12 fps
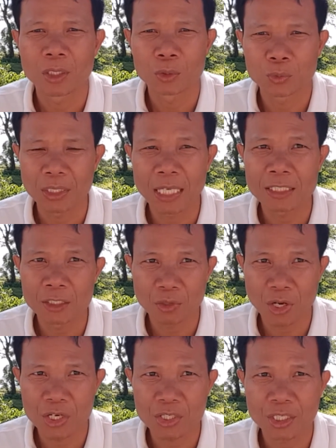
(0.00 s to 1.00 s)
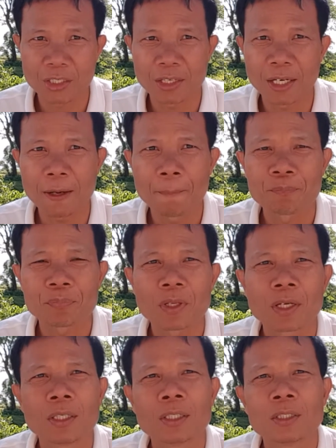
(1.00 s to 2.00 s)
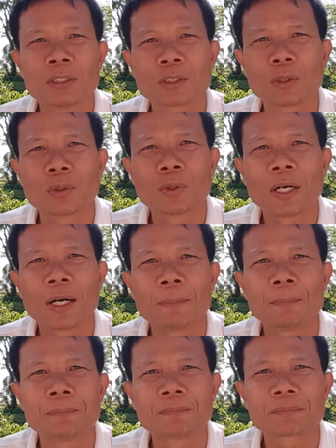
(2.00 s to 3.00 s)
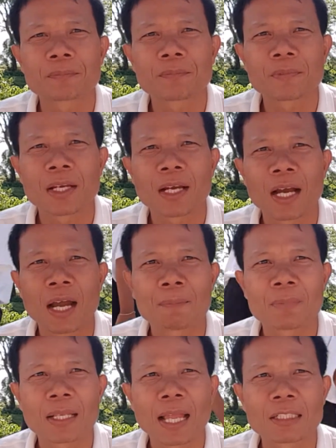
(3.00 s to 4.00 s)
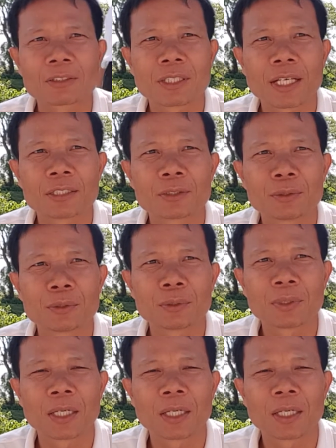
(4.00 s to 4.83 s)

real life situation. Okay, so I'm glad today to